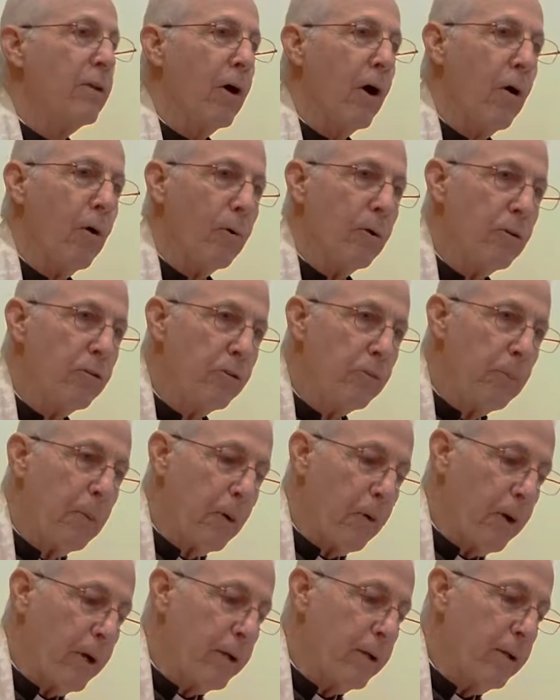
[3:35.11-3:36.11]
The Holy
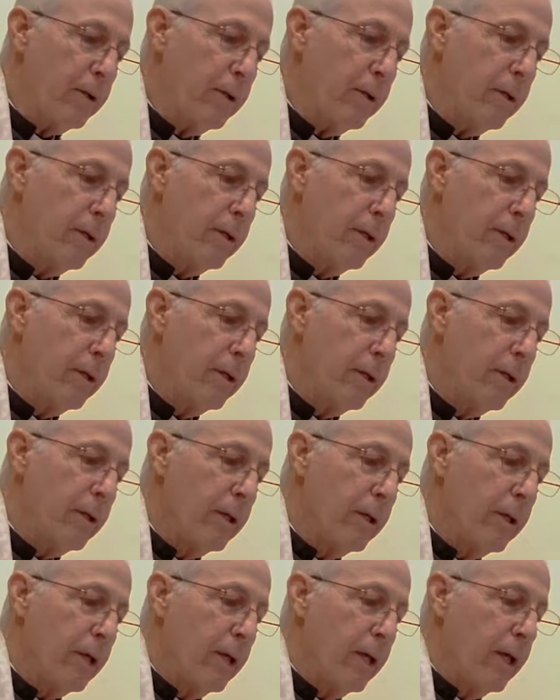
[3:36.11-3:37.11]
Spirit
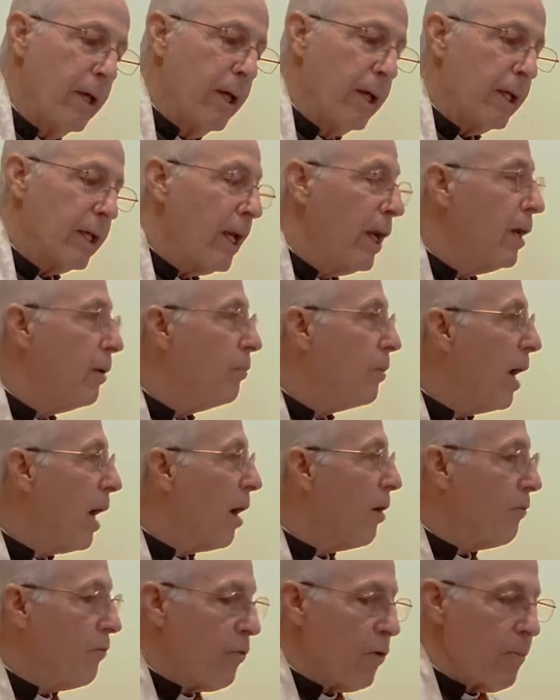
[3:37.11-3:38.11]
came
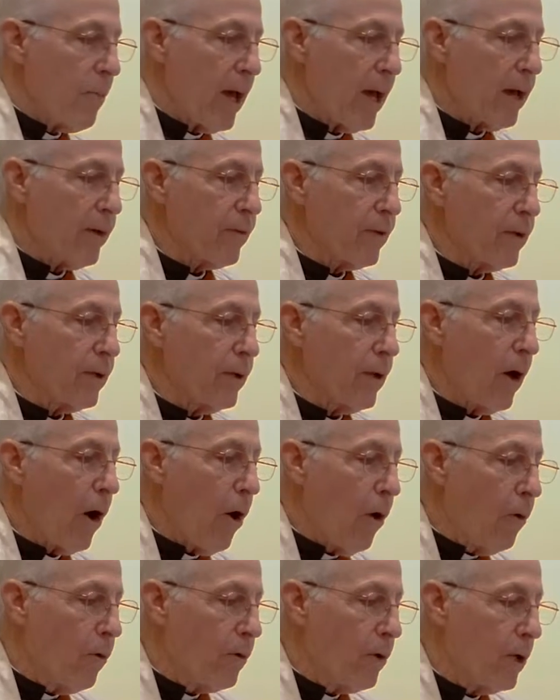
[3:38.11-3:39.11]
down from heaven
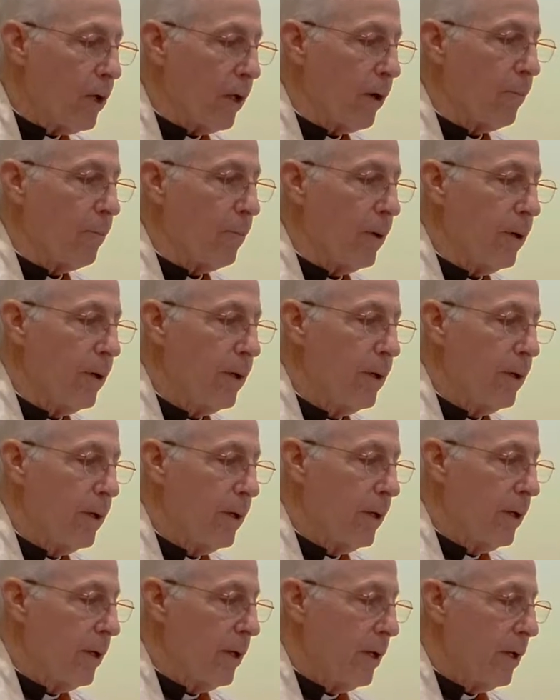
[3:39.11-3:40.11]
on him
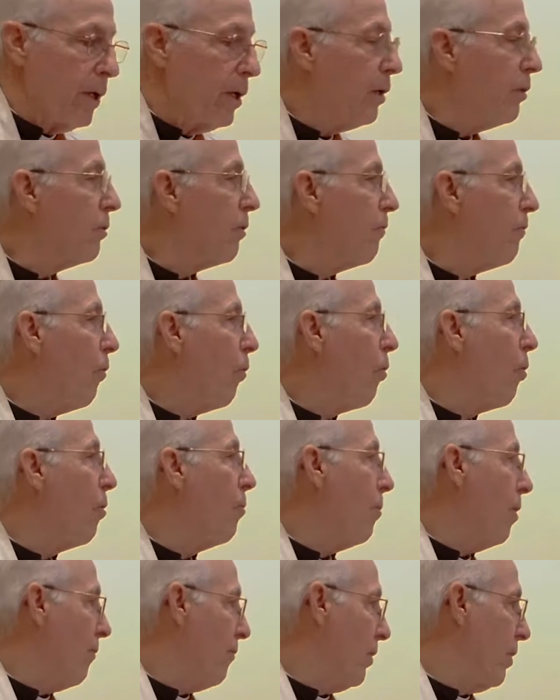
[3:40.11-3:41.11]
in the
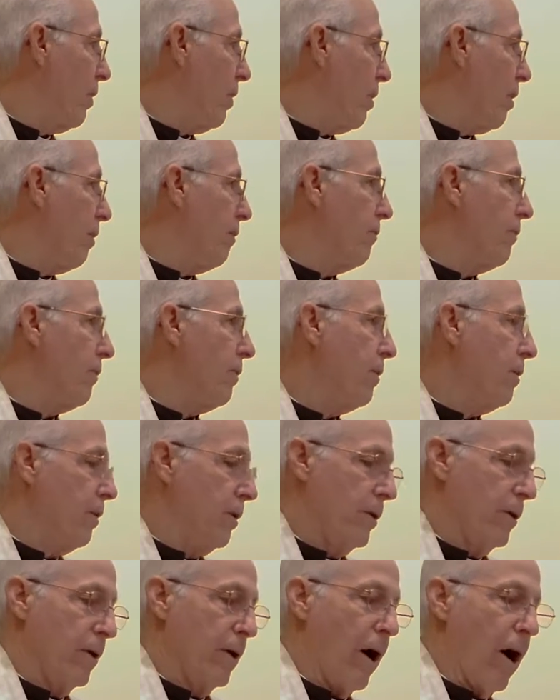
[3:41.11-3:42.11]
form of a dove.
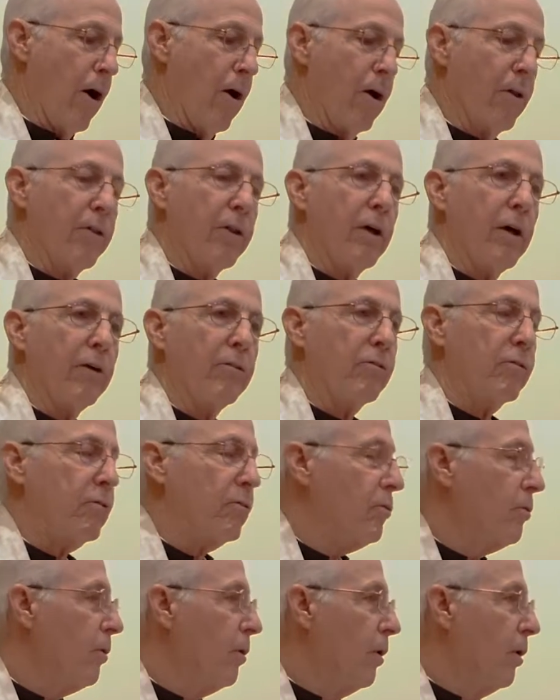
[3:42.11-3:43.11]
All this
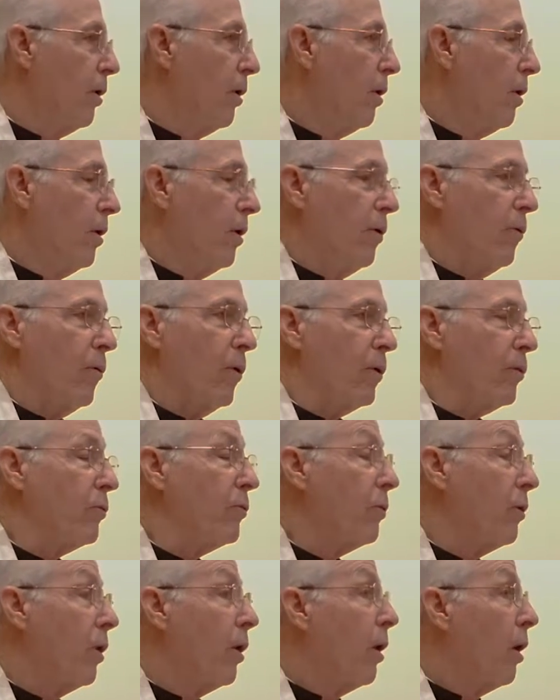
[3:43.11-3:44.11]
was
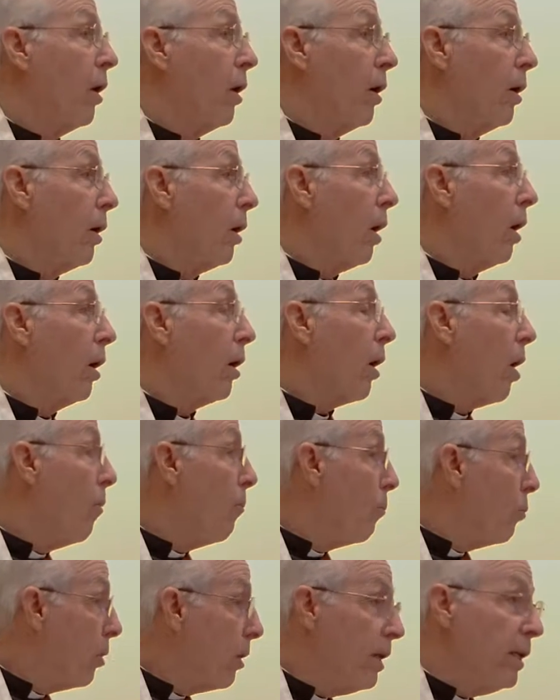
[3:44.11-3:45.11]

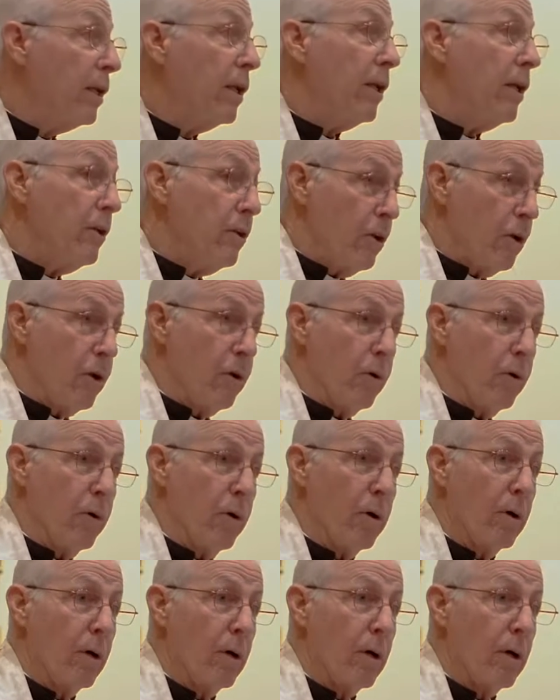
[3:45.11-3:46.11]
completely
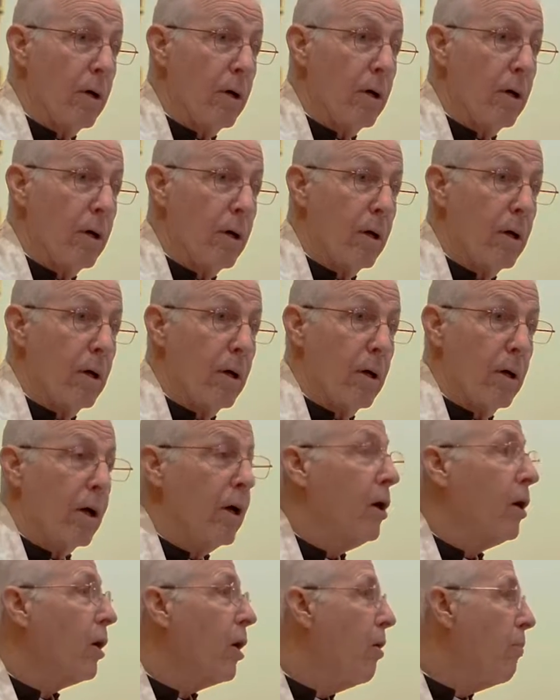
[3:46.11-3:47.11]
new,
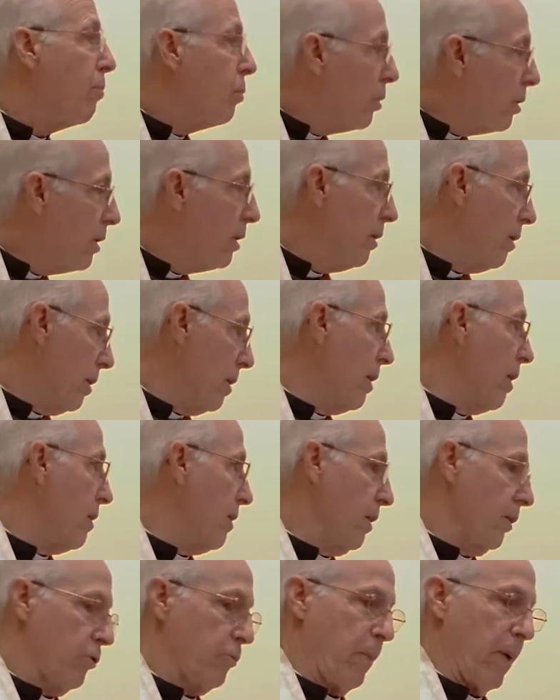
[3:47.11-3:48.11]
completely
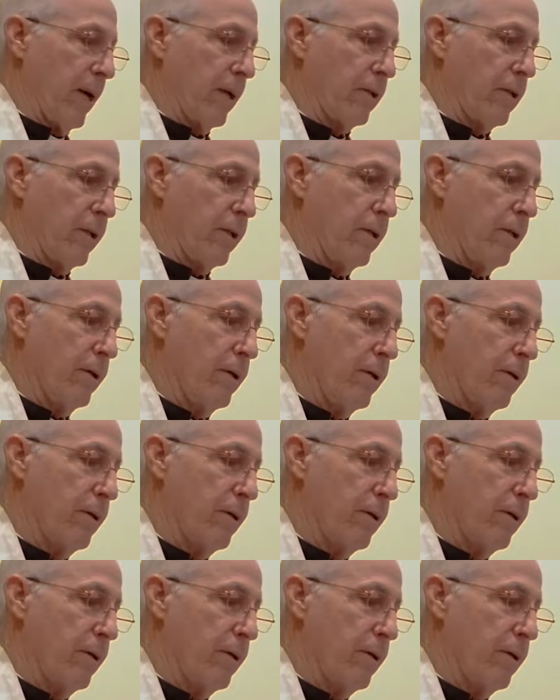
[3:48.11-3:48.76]
unexpected.